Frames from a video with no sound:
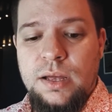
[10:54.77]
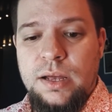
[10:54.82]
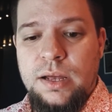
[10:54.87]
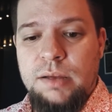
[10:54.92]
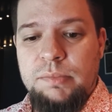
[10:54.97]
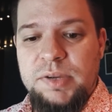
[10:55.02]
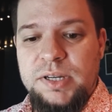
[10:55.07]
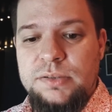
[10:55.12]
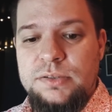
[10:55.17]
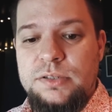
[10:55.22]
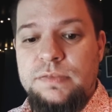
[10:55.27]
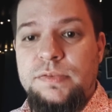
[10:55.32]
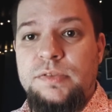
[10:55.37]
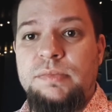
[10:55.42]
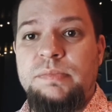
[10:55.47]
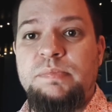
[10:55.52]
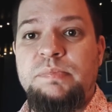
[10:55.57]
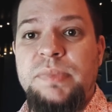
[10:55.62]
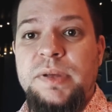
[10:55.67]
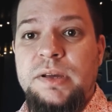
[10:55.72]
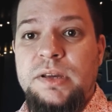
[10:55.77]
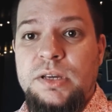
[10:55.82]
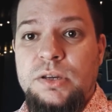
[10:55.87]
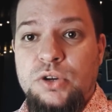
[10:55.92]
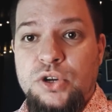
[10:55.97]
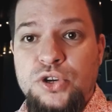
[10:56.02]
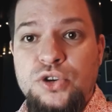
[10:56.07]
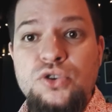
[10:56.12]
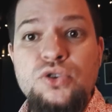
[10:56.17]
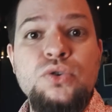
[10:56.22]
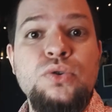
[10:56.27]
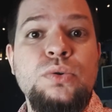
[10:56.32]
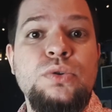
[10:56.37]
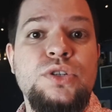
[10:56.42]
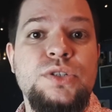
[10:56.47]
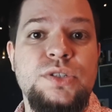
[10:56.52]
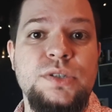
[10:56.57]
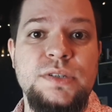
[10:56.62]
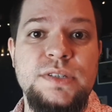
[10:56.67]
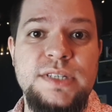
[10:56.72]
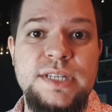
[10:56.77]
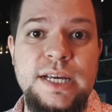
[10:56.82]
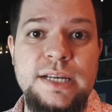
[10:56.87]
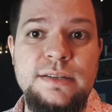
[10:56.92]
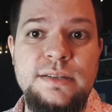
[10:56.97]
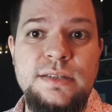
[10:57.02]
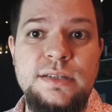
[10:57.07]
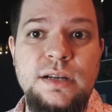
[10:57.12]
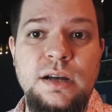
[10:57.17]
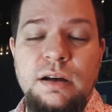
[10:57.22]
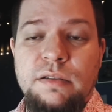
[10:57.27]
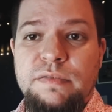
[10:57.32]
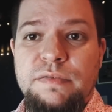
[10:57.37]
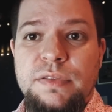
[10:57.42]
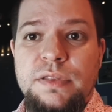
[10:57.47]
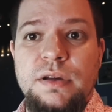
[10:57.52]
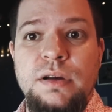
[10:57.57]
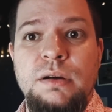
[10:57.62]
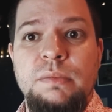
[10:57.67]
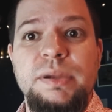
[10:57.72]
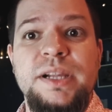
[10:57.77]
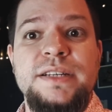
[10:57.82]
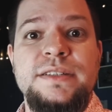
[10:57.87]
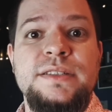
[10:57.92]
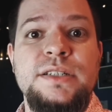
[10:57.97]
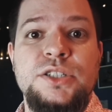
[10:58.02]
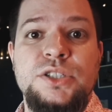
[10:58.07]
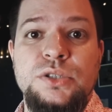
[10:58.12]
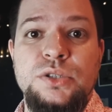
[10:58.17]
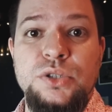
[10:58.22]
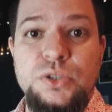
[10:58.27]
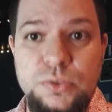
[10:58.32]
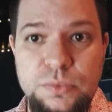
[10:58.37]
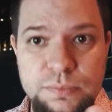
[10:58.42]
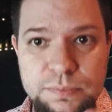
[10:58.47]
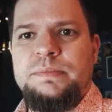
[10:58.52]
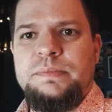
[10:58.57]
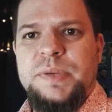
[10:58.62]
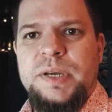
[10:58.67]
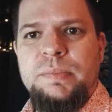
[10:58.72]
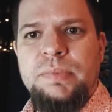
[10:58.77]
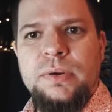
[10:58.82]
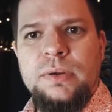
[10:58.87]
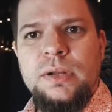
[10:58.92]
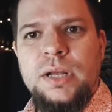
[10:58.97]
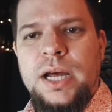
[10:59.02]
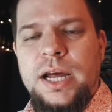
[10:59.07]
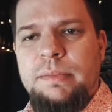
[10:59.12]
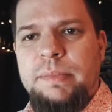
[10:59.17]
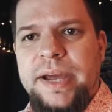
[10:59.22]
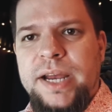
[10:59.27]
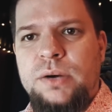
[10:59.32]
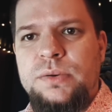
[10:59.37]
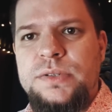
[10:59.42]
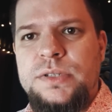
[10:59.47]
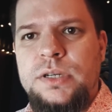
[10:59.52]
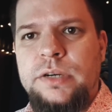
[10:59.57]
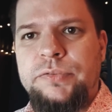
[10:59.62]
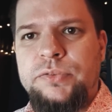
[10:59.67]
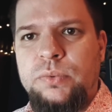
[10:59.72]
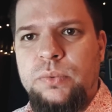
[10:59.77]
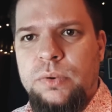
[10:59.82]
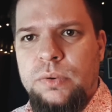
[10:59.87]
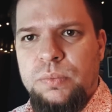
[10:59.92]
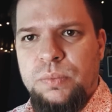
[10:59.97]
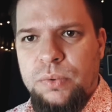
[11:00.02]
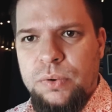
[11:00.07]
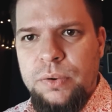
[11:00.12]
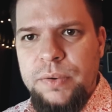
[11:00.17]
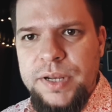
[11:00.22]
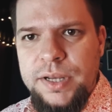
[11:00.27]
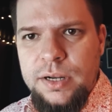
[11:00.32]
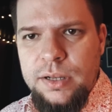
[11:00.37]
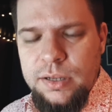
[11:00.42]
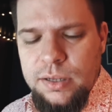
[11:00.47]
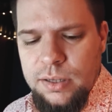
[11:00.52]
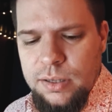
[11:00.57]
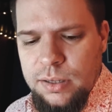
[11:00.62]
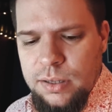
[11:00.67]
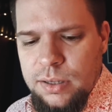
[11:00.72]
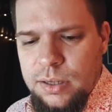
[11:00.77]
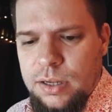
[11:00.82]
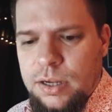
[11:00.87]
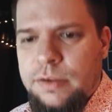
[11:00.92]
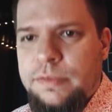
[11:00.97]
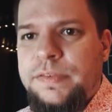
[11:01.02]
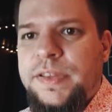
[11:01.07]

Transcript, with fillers: because of the huge success of the PlayStation 2. People at Microsoft were worried of